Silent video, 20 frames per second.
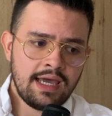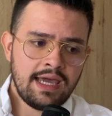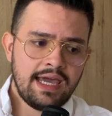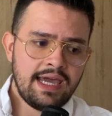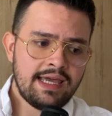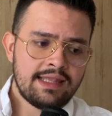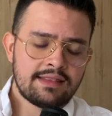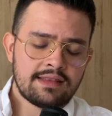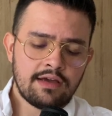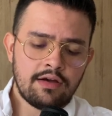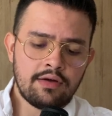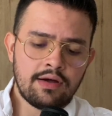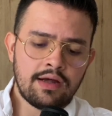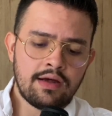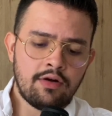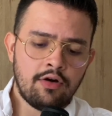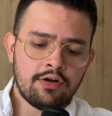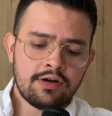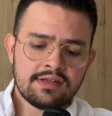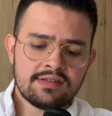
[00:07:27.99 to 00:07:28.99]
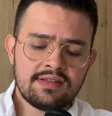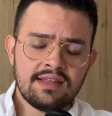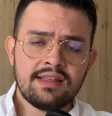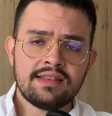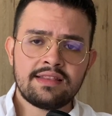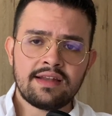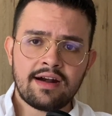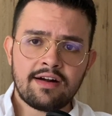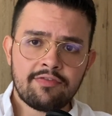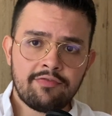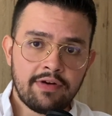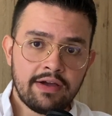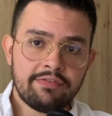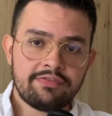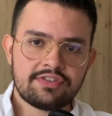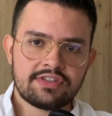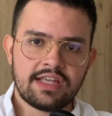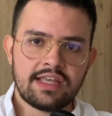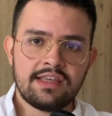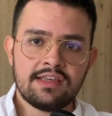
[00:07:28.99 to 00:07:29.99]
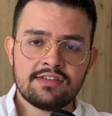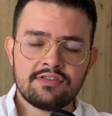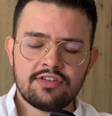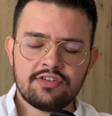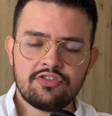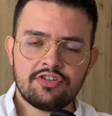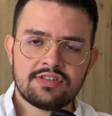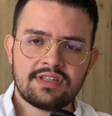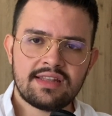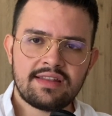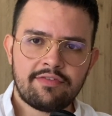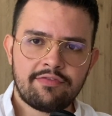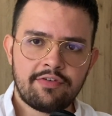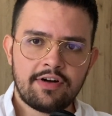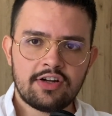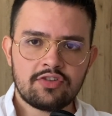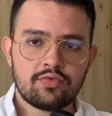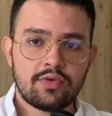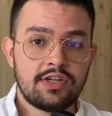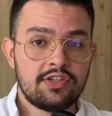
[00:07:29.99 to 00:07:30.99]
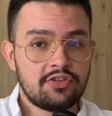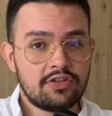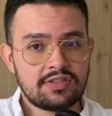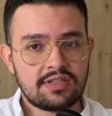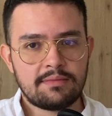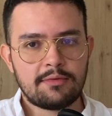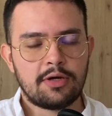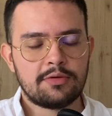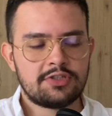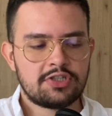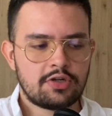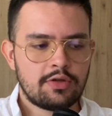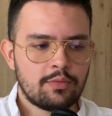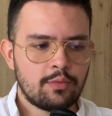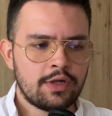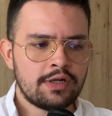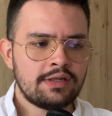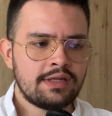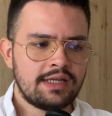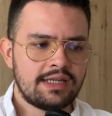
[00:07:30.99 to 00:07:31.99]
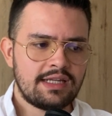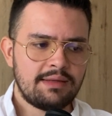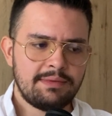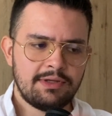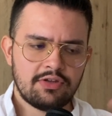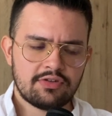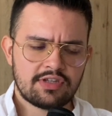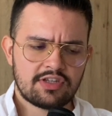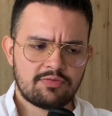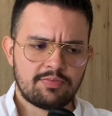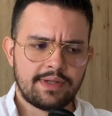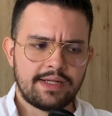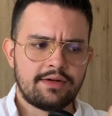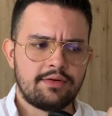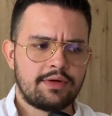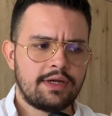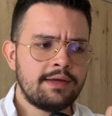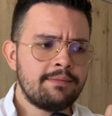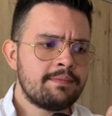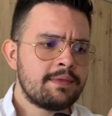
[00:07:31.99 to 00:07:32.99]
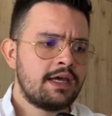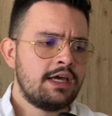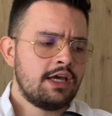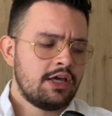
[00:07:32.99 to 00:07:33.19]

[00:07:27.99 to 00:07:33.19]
And honestly, there are 5 stages. It's just that the first one is just an optional one, and let me just explain, okay?